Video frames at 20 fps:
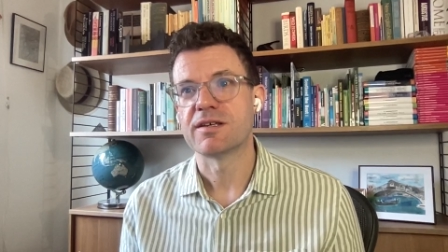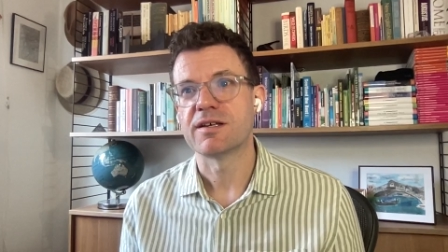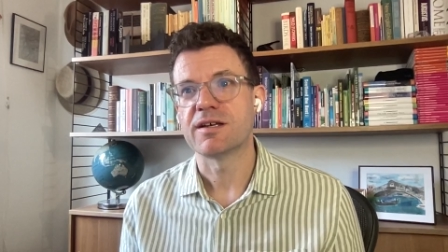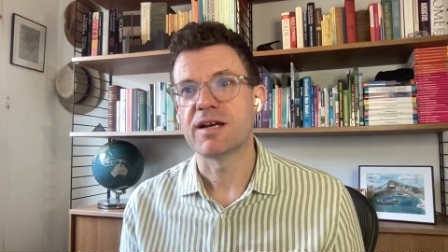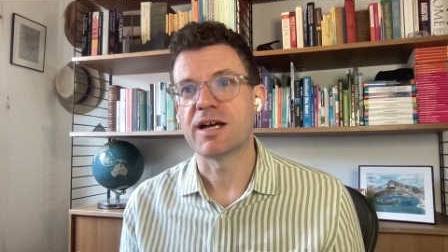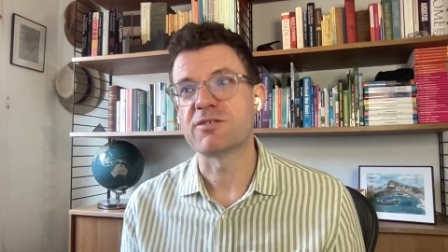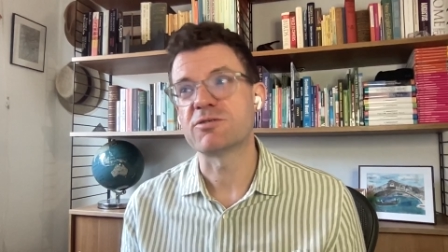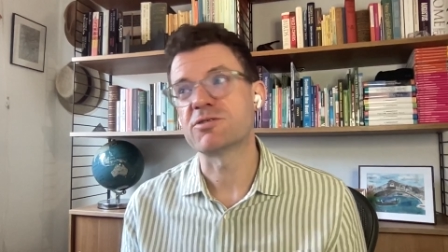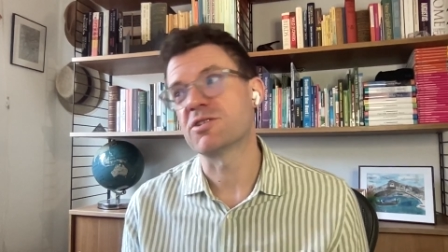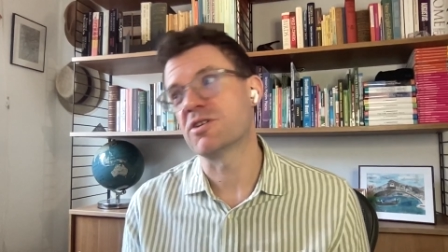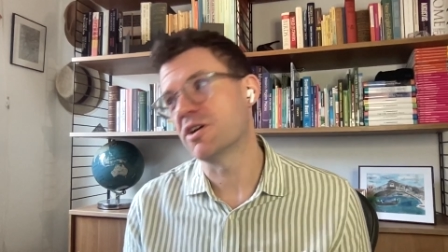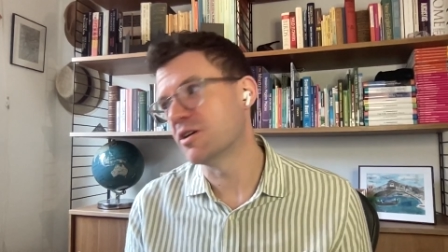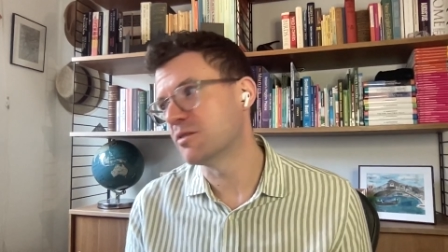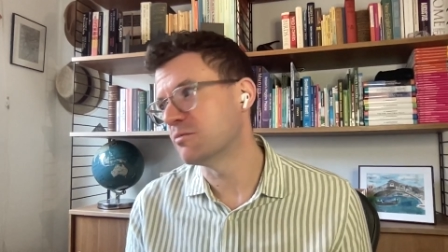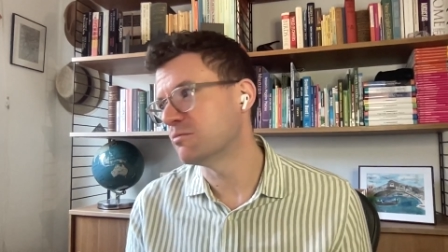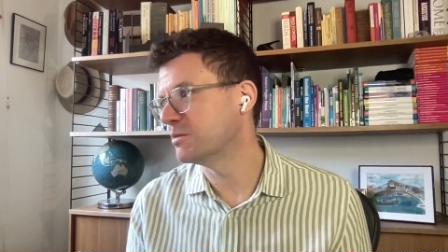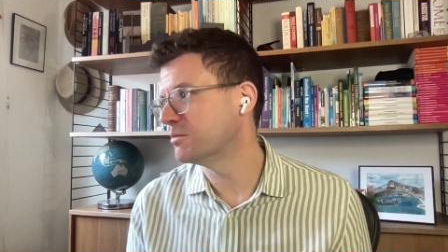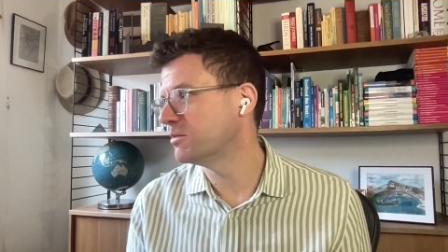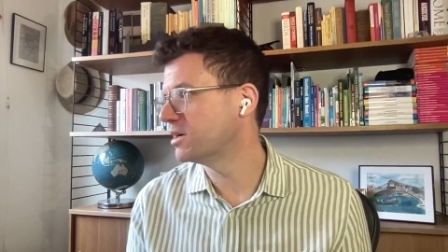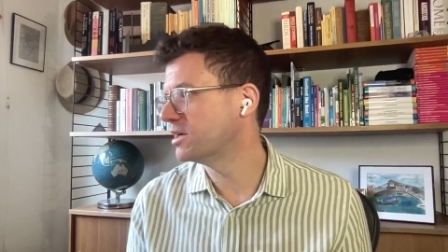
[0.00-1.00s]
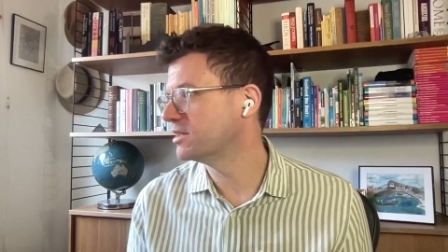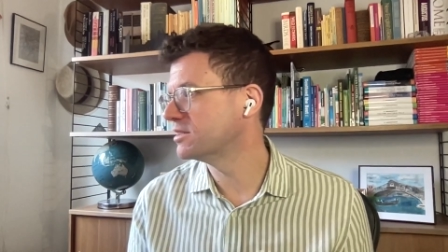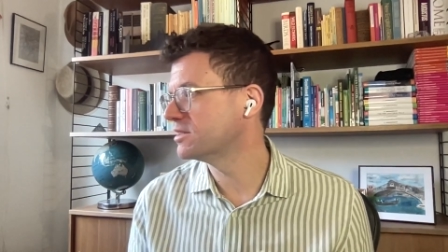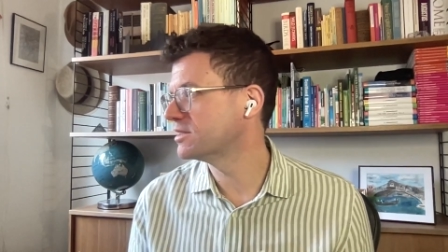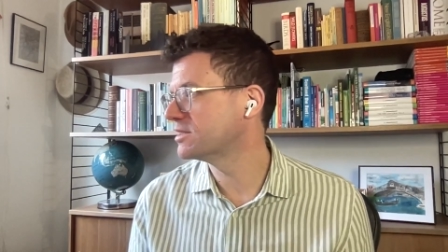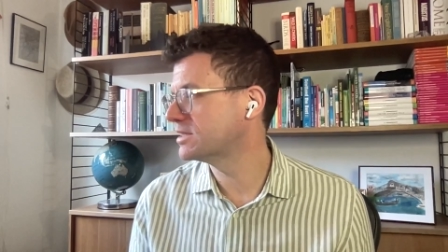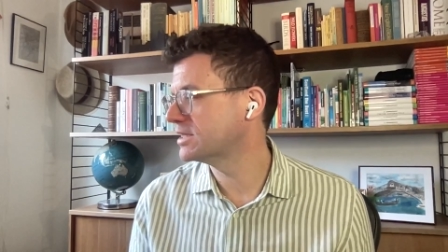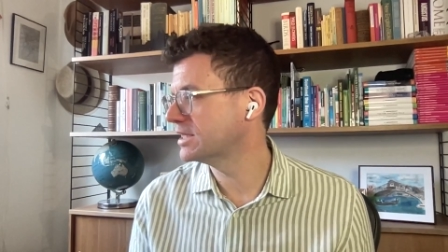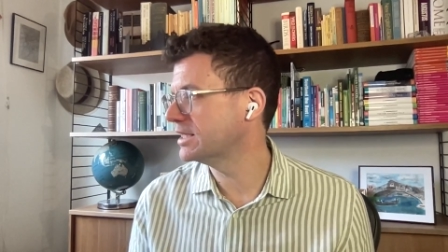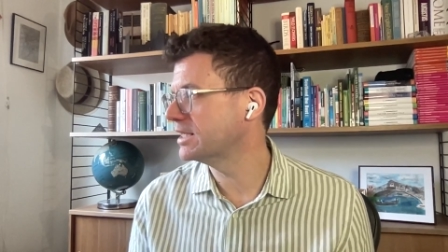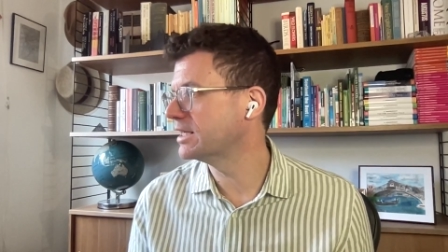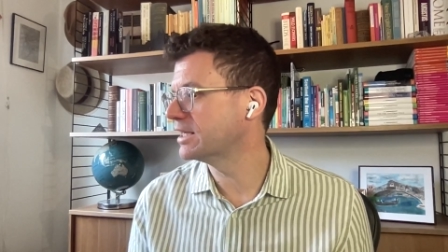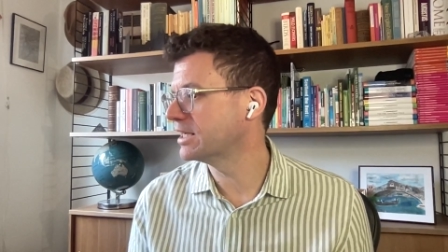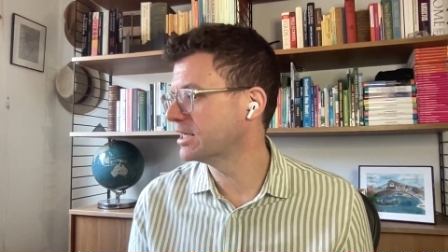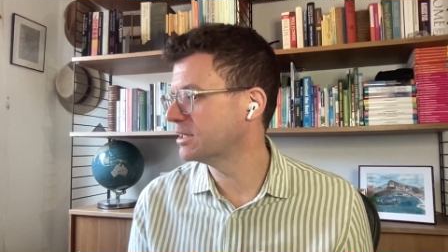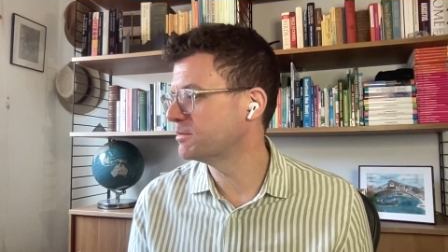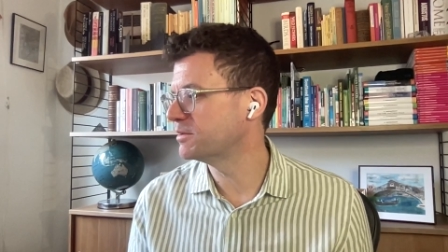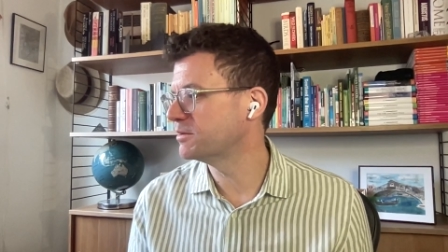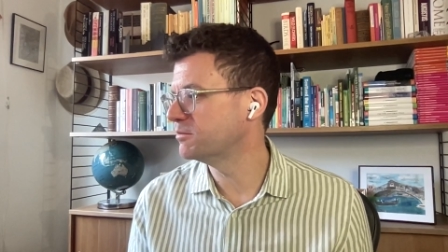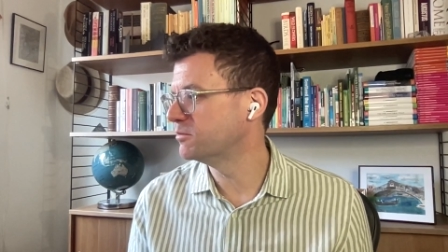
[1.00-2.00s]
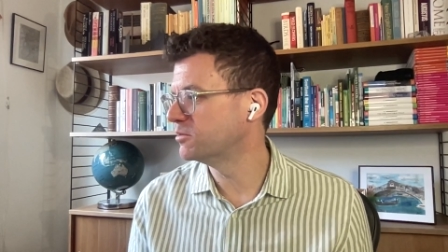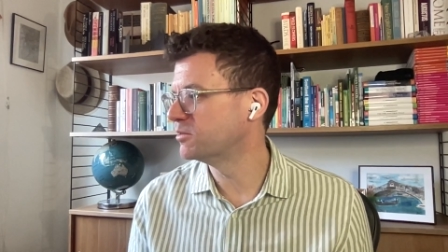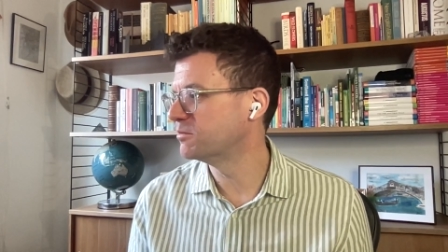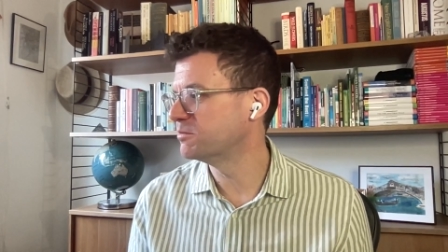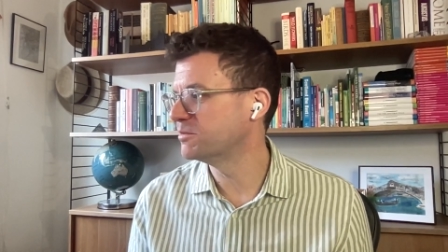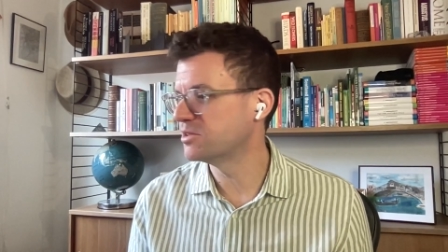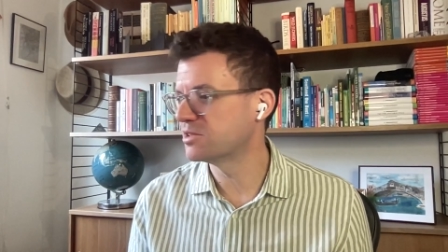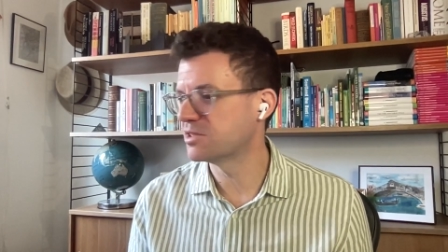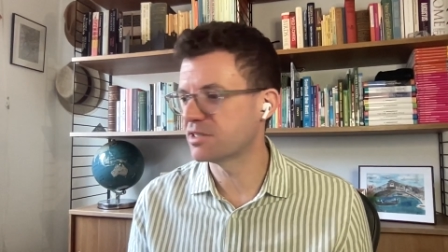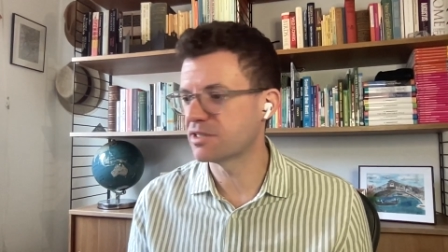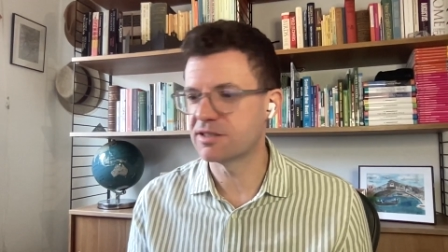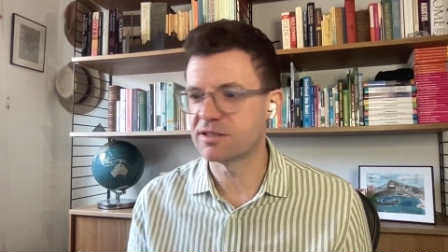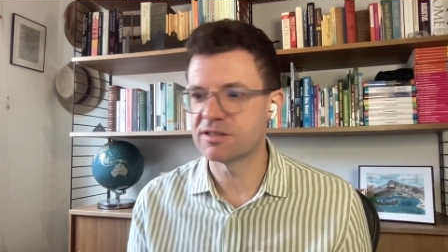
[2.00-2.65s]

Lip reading: I'd also hope we might see a little bit more music